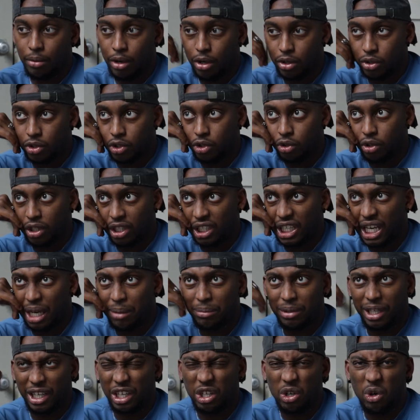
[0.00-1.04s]
models too that
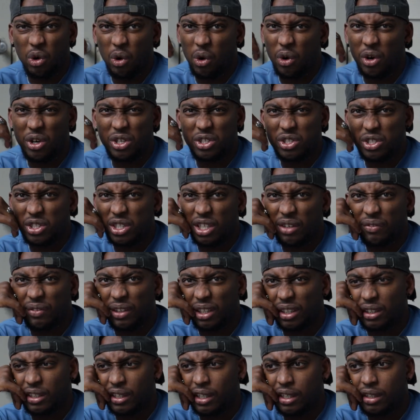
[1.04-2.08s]
came like orange and stuff
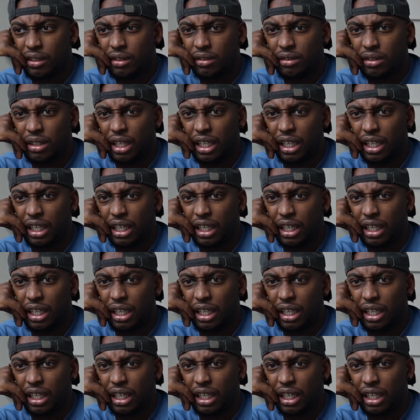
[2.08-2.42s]
like that.